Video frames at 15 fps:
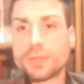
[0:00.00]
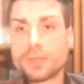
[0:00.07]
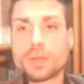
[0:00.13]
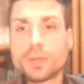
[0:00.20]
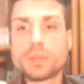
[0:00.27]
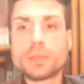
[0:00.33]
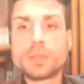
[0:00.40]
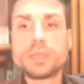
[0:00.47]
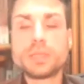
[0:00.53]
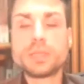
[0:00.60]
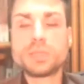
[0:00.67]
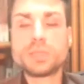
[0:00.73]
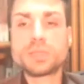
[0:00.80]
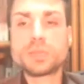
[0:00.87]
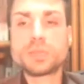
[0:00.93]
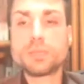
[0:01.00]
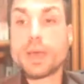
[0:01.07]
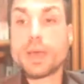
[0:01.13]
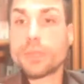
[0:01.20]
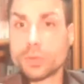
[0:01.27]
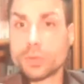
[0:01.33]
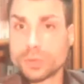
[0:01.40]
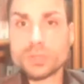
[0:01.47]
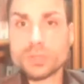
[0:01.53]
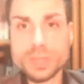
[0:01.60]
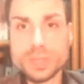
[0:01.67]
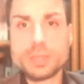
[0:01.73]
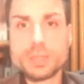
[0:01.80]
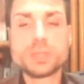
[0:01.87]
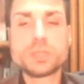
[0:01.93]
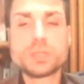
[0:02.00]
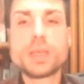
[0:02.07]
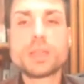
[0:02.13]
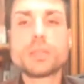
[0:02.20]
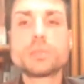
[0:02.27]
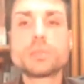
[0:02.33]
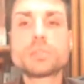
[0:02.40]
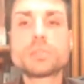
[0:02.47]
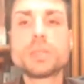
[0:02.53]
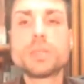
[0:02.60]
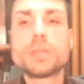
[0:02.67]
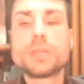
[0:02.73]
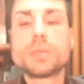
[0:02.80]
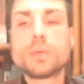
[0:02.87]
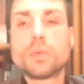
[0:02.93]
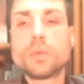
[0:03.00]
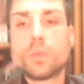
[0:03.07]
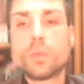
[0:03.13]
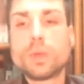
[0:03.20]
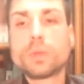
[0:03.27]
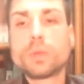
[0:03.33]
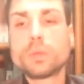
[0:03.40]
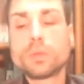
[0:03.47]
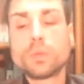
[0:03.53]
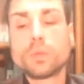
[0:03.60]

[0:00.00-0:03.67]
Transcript: on these matters, and these matters will